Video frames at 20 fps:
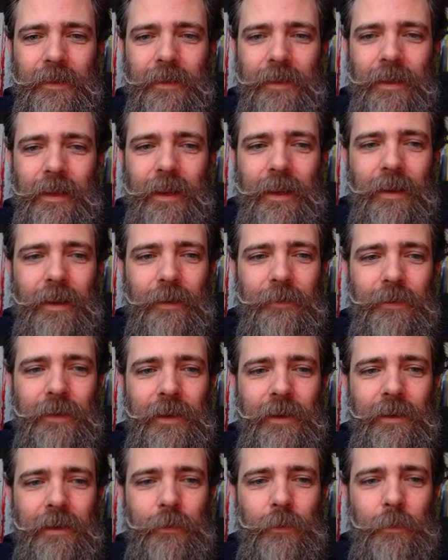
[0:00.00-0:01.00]
I
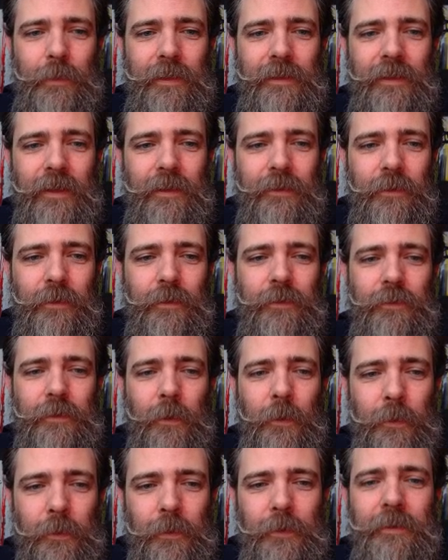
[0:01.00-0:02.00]
figured it would be 10 years
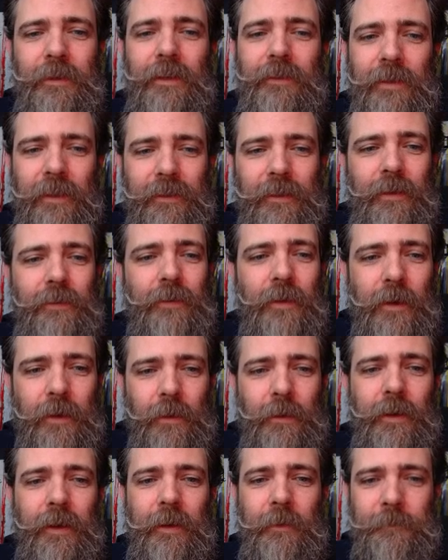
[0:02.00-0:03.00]
total, and he's not that far.
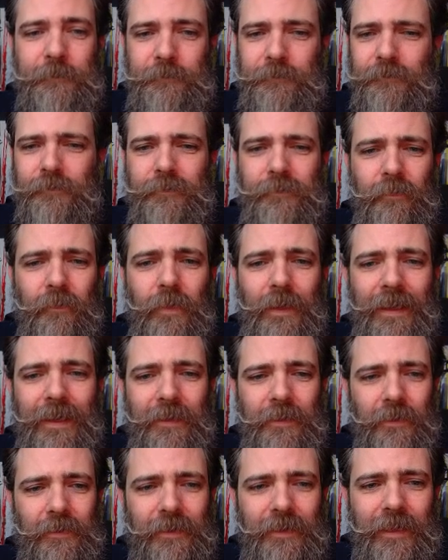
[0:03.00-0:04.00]
Okay.
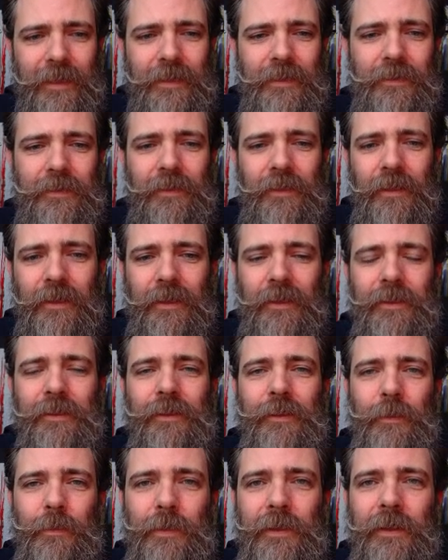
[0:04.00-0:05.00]
He just likes
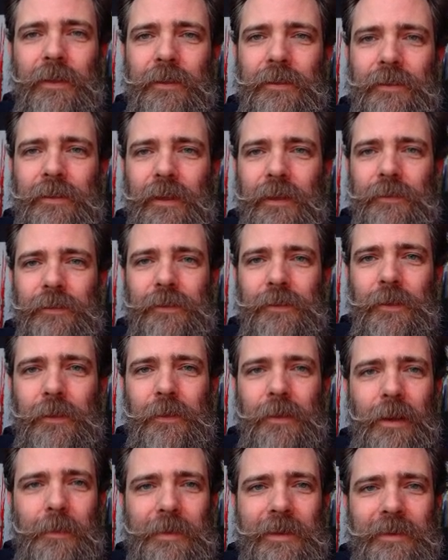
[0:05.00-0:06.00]
to build stuff.
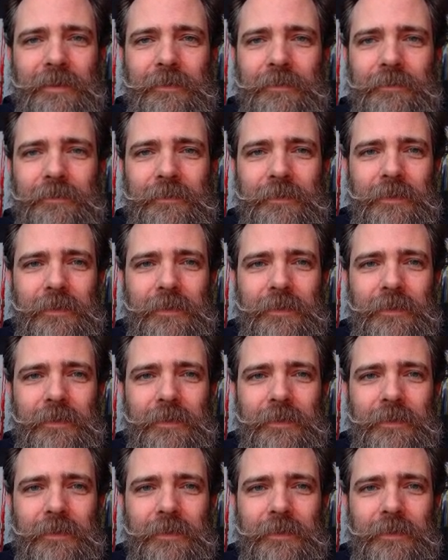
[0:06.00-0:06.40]
So, I mean,